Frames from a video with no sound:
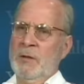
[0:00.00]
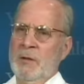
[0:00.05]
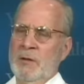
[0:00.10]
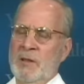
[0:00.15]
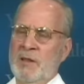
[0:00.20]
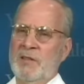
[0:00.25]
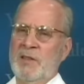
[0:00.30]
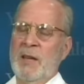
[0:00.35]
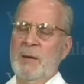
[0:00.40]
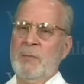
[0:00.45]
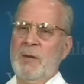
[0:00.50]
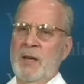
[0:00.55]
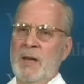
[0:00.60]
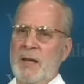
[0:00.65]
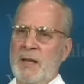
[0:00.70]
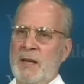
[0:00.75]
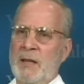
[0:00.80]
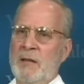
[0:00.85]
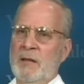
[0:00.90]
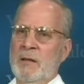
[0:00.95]

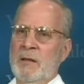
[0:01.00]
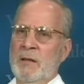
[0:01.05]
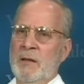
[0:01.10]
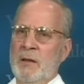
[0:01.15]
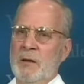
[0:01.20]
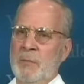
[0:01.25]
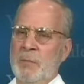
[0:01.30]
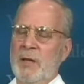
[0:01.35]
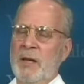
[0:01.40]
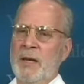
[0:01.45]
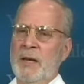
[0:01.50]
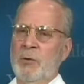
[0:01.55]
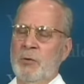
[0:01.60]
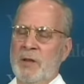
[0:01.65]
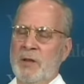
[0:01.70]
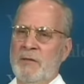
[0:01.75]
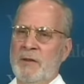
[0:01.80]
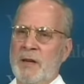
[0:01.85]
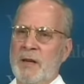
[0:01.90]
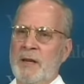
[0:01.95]
disseminate it are playing
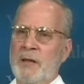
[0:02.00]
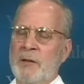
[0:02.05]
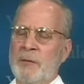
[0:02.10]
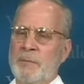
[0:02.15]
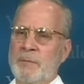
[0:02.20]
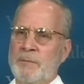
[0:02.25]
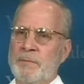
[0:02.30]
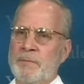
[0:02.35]
with fire.